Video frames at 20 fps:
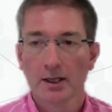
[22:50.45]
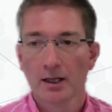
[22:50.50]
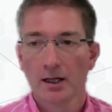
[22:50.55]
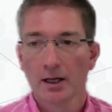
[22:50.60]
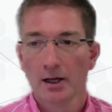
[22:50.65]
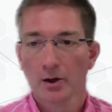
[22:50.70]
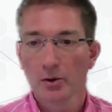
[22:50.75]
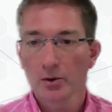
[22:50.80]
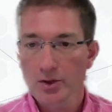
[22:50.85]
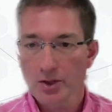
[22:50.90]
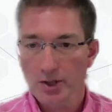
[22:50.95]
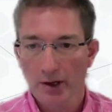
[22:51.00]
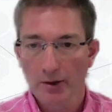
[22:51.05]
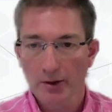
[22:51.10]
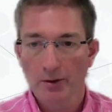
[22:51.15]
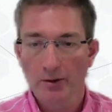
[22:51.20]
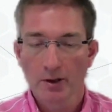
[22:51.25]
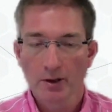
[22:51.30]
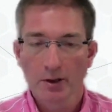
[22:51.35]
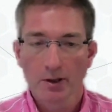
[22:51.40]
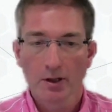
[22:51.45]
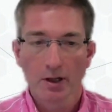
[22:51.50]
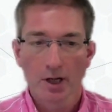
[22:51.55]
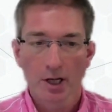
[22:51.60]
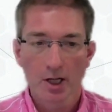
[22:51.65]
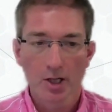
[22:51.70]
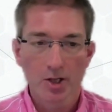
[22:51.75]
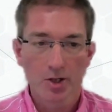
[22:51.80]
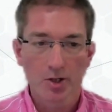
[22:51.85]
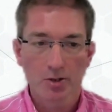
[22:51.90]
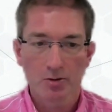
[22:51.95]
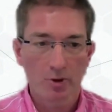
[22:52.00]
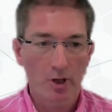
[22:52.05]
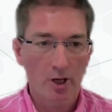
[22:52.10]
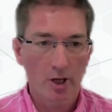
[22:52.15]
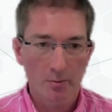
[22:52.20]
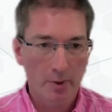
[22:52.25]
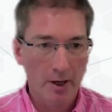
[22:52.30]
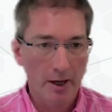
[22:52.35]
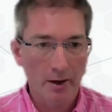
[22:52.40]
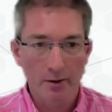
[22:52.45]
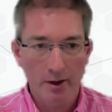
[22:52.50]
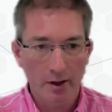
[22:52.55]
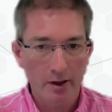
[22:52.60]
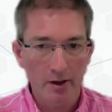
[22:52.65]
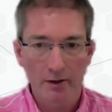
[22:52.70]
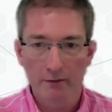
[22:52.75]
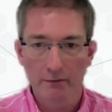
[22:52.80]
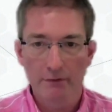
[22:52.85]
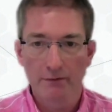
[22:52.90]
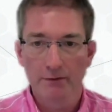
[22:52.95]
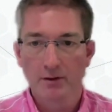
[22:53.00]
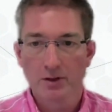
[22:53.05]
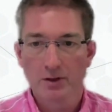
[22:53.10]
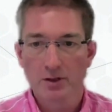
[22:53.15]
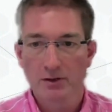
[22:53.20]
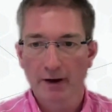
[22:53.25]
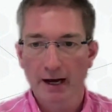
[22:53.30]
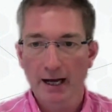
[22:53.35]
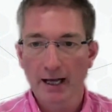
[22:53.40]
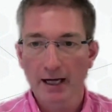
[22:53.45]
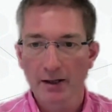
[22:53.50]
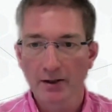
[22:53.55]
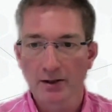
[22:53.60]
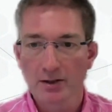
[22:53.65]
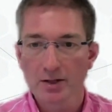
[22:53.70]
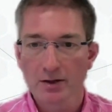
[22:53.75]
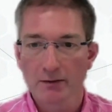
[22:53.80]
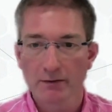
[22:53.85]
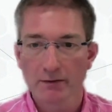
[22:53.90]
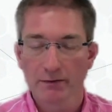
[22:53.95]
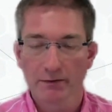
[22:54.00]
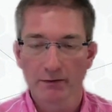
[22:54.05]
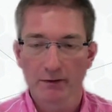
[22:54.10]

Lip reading: And also, as a component of surveillance of